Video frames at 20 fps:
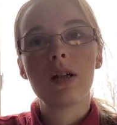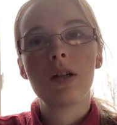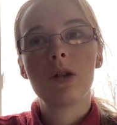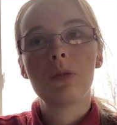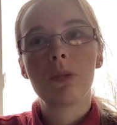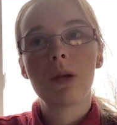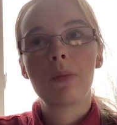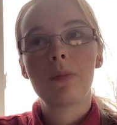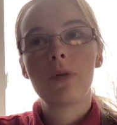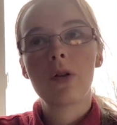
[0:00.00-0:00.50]
to
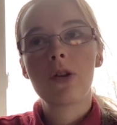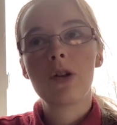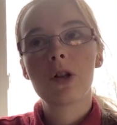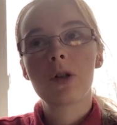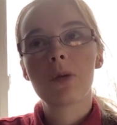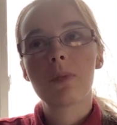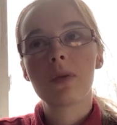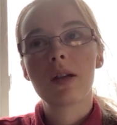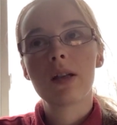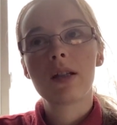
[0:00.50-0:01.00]
my brother's
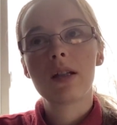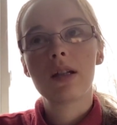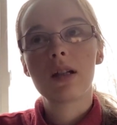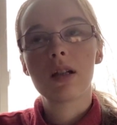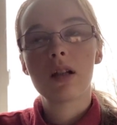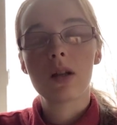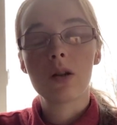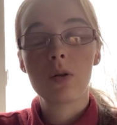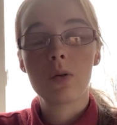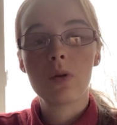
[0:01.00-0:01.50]
place in
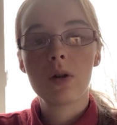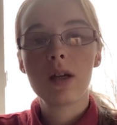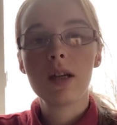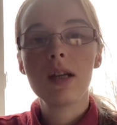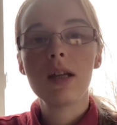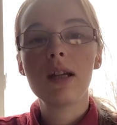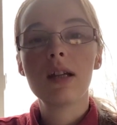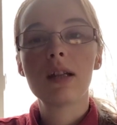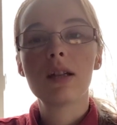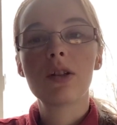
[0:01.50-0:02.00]
Illinois,
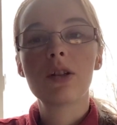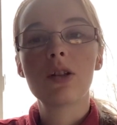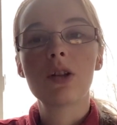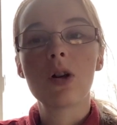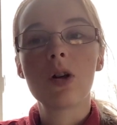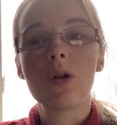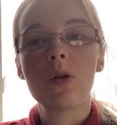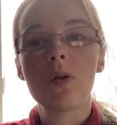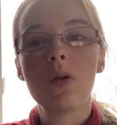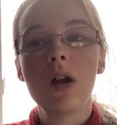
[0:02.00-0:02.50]
and
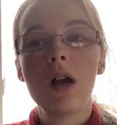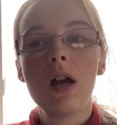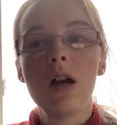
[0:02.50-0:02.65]
so